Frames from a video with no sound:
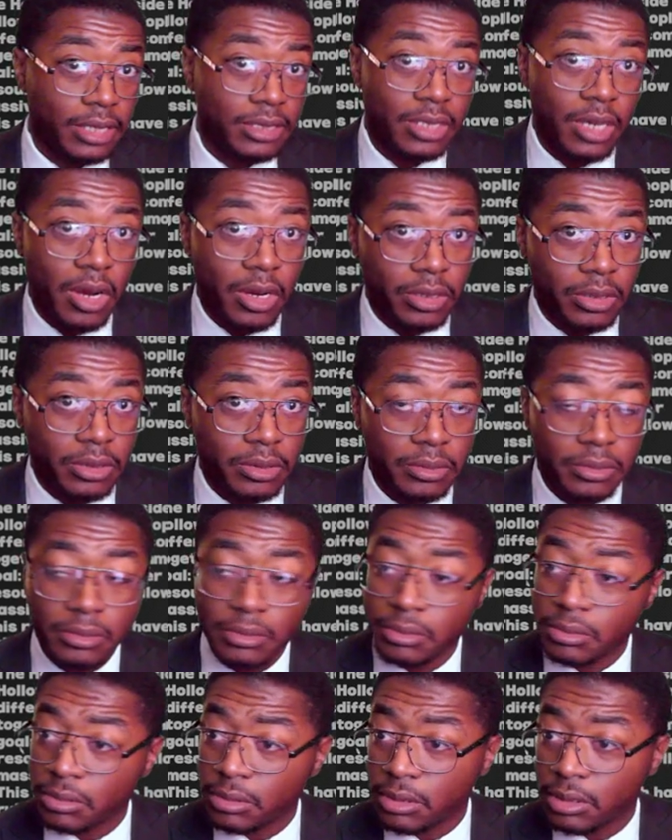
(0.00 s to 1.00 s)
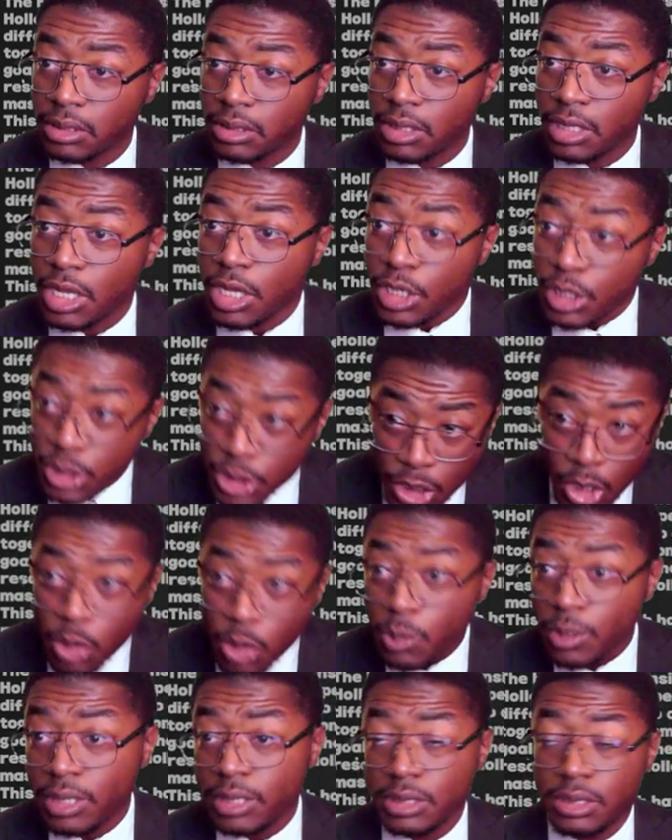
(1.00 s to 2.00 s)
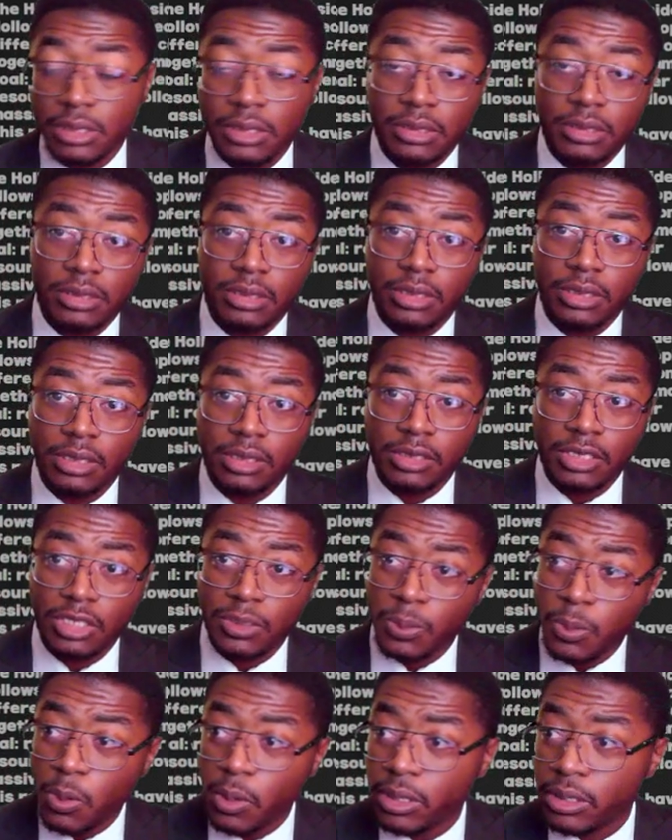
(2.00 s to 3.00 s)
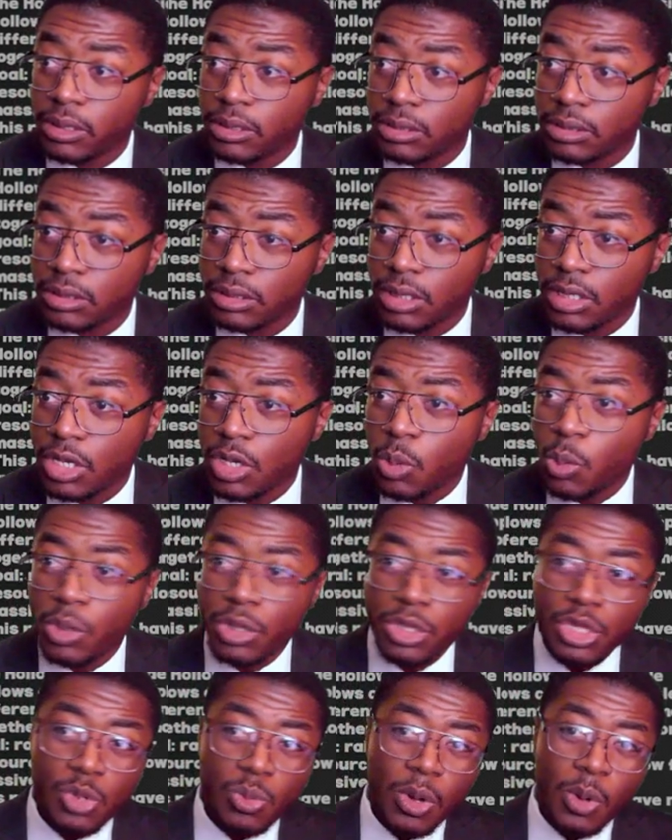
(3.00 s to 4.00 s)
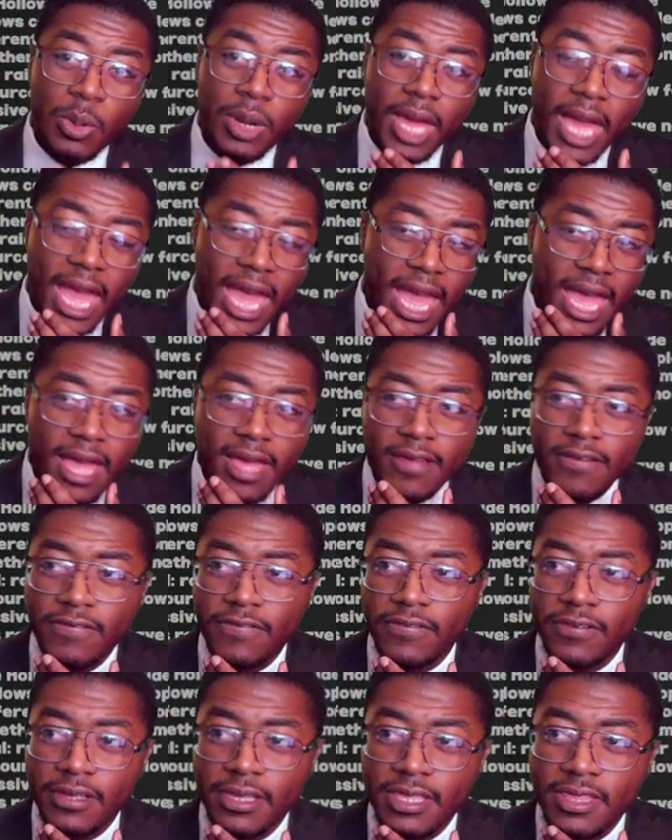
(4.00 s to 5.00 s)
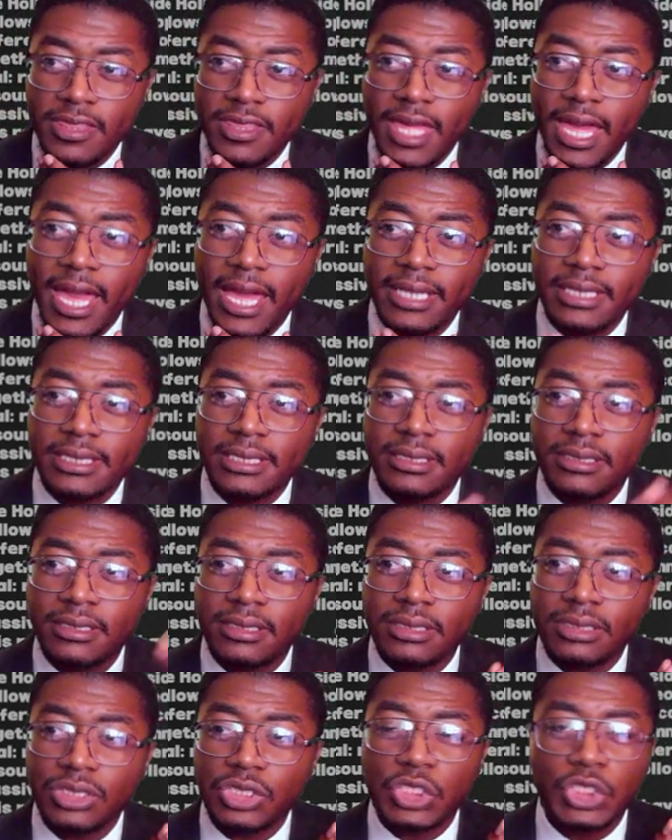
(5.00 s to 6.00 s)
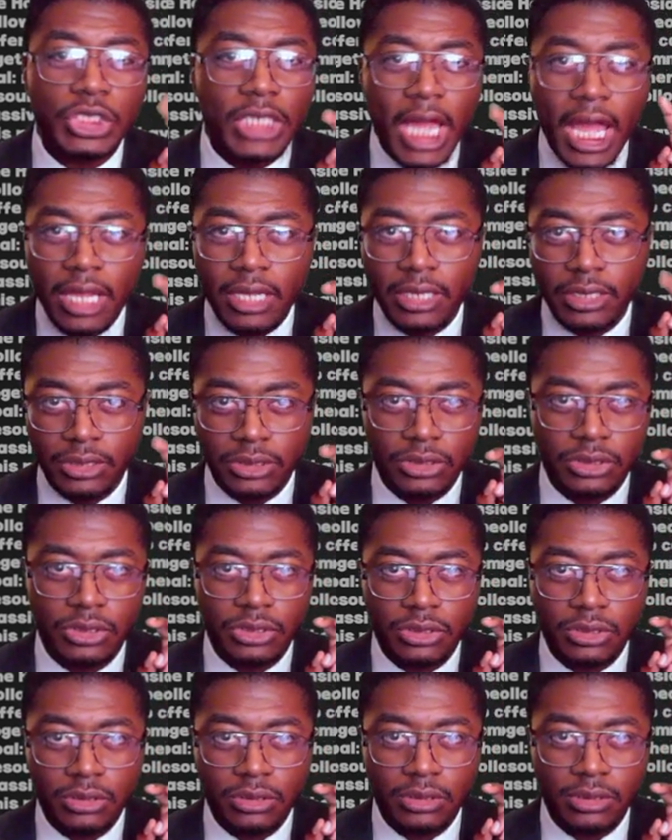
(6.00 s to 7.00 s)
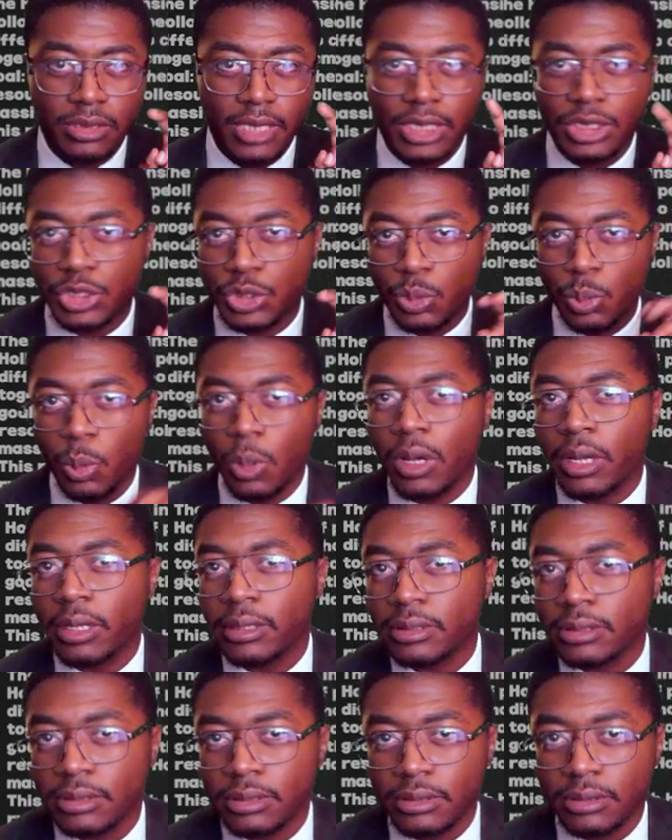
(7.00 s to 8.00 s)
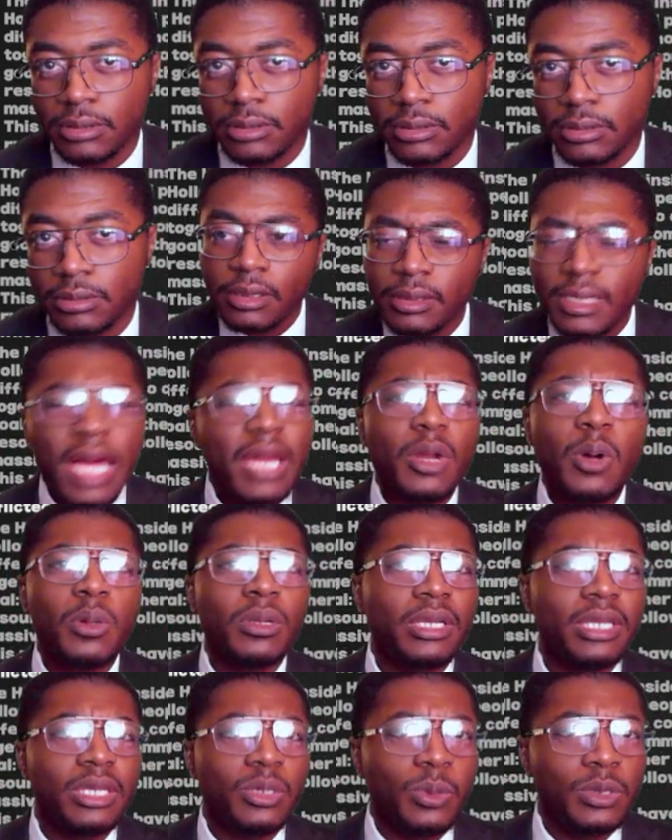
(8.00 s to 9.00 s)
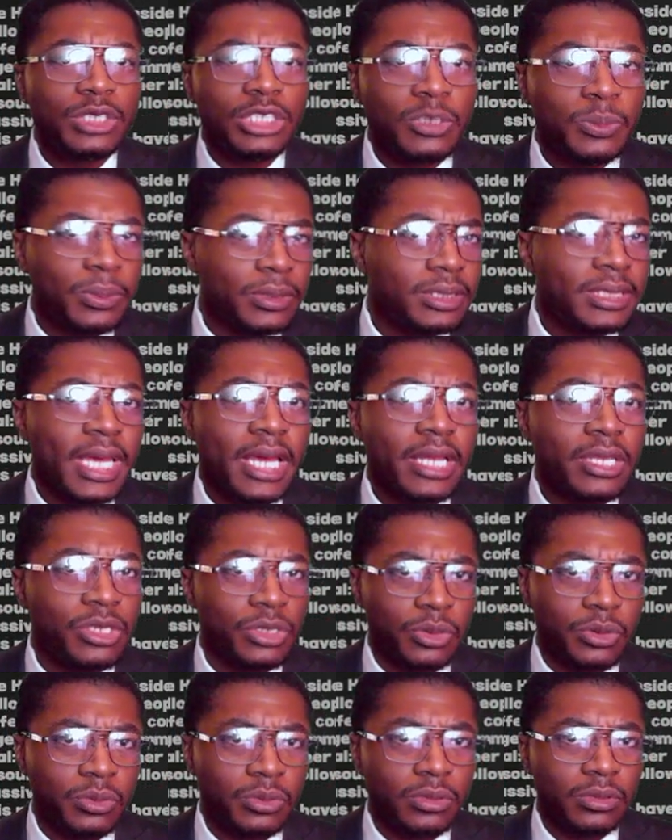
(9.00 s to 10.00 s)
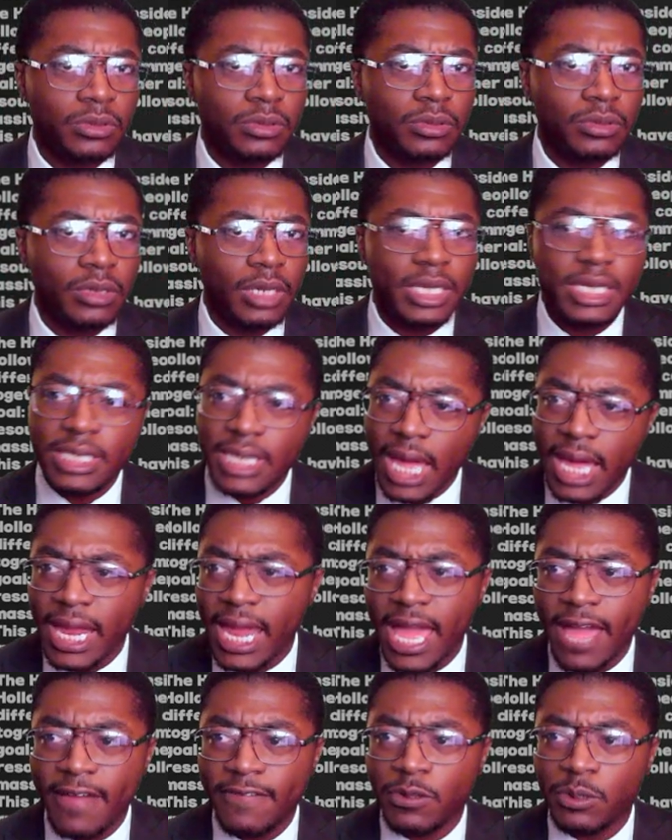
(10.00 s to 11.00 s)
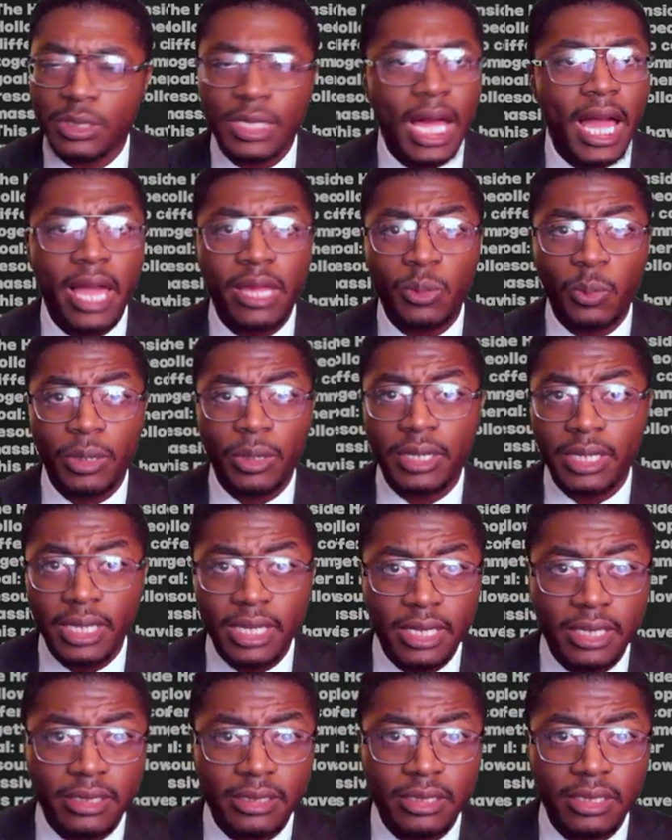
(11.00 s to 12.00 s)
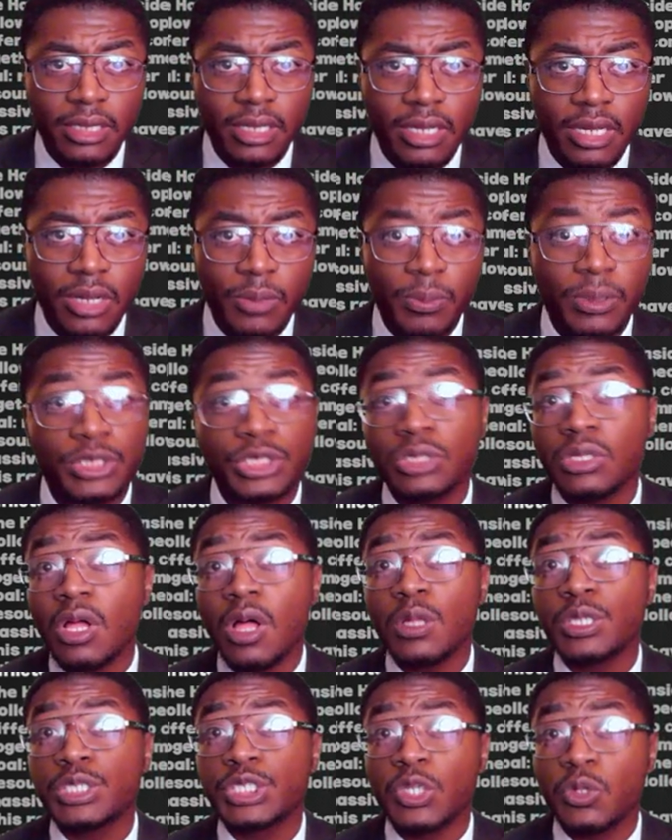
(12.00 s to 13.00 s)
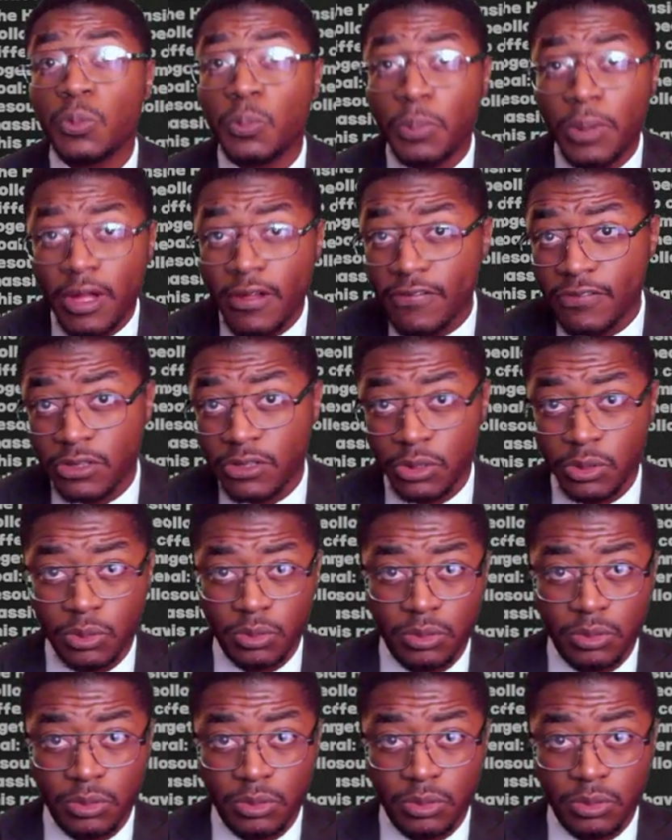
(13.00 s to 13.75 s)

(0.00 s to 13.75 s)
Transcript: to argue. So easy to the point where you won't have that challenge that you want. Not only will she protect you and not have you die in one hit, but she'll also buff you,